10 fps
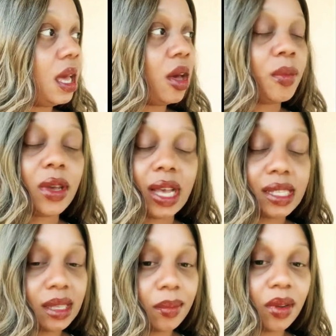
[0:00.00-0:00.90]
help you
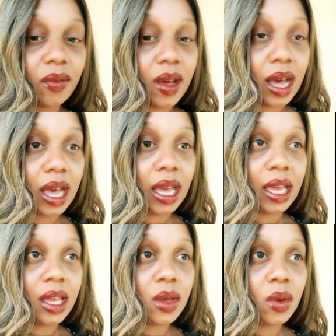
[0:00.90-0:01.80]
guys
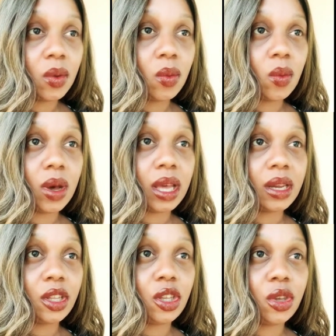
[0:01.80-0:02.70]
simplify
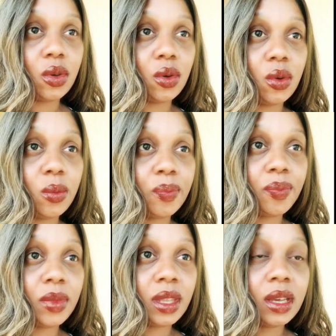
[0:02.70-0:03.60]
what you
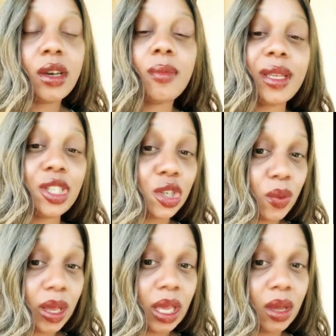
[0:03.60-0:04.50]
could be
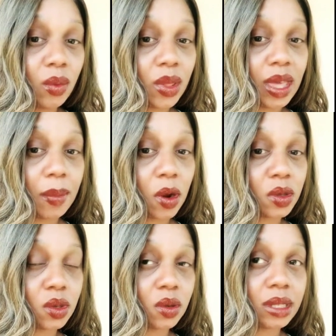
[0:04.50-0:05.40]
doing with that
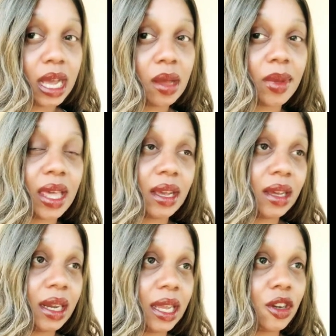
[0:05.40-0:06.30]
personal time and that
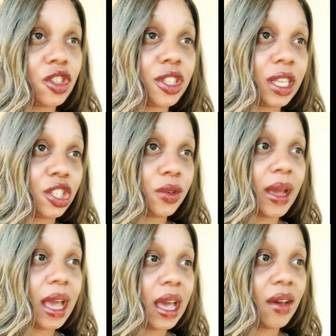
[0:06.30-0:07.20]
good energy that you
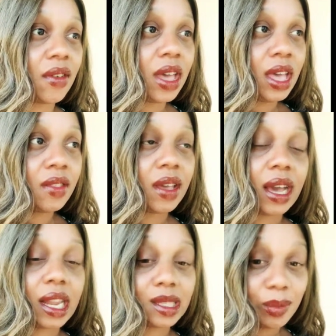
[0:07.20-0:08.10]
have,
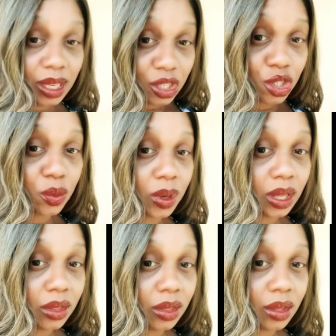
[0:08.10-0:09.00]
that God has blessed you
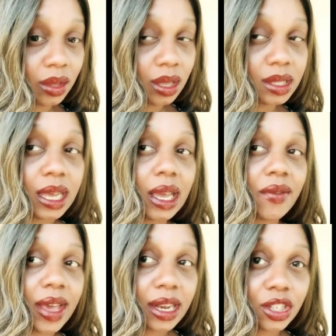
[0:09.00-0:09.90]
with. Take
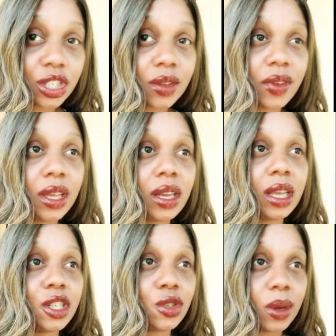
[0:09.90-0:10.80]
advantage of it.
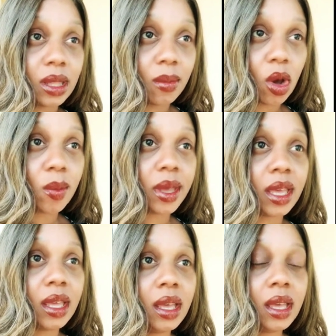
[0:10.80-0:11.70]
Enjoy the
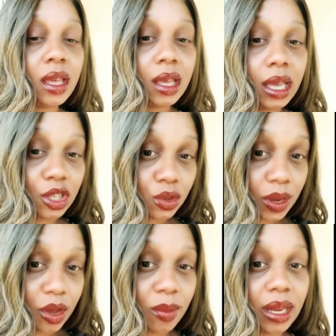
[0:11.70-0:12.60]
moment.
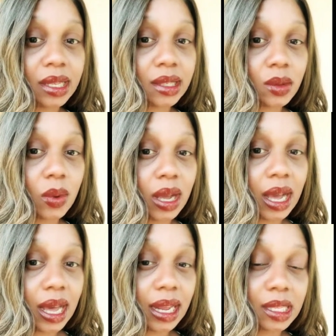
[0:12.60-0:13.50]
Enjoy your blessings while
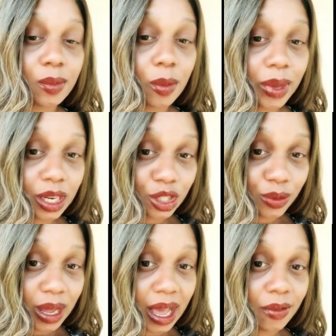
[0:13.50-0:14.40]
God has permitted
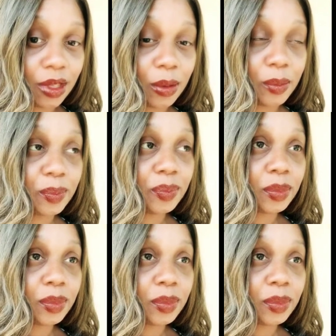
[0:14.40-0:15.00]
you to have them.